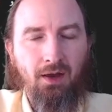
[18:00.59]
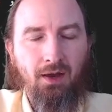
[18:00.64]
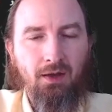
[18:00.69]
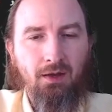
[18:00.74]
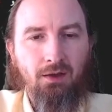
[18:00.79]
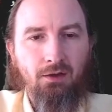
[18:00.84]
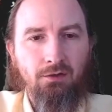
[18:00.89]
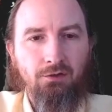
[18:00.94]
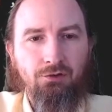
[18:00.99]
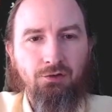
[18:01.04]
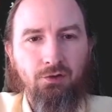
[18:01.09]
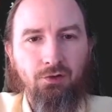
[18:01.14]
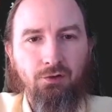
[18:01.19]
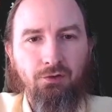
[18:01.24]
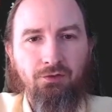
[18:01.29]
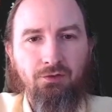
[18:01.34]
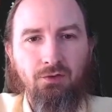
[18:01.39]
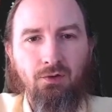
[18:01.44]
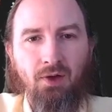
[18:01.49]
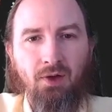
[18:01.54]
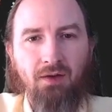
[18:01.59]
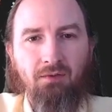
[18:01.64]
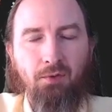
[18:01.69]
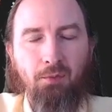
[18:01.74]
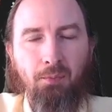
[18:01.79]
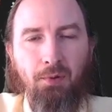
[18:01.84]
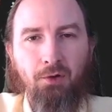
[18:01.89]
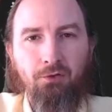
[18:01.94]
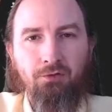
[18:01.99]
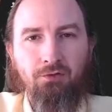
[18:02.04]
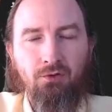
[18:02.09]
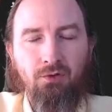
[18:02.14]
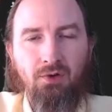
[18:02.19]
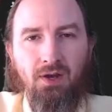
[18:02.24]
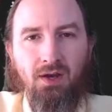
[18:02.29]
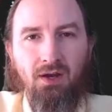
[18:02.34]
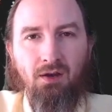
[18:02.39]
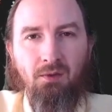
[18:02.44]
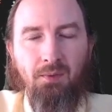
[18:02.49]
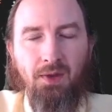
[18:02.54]
I could choose to have a post
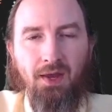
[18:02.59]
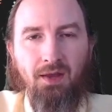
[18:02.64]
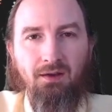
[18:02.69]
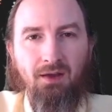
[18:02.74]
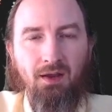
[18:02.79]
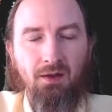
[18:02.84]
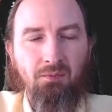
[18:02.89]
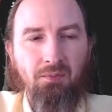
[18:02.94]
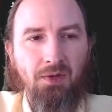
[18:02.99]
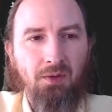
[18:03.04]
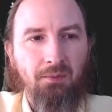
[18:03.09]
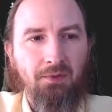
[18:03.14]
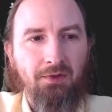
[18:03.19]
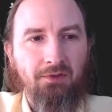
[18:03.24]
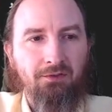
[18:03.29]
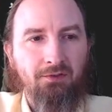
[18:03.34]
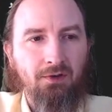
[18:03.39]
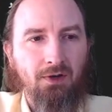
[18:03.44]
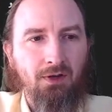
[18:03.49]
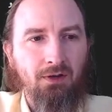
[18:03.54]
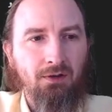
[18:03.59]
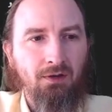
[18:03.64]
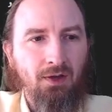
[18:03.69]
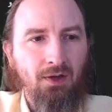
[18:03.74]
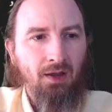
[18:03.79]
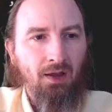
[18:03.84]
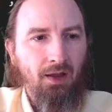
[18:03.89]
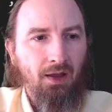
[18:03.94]
create command npm install.